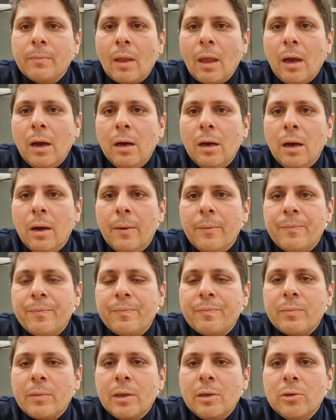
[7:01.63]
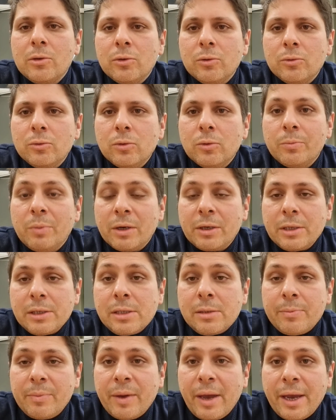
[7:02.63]
to
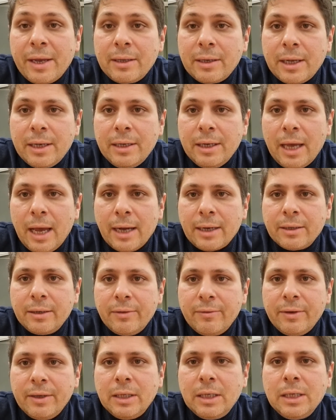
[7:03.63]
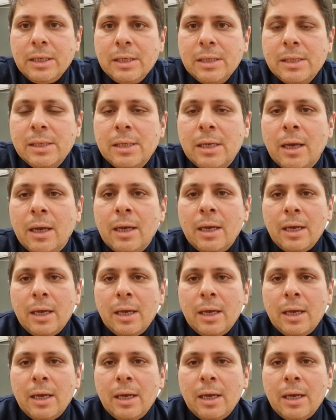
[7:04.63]
participate in the activities,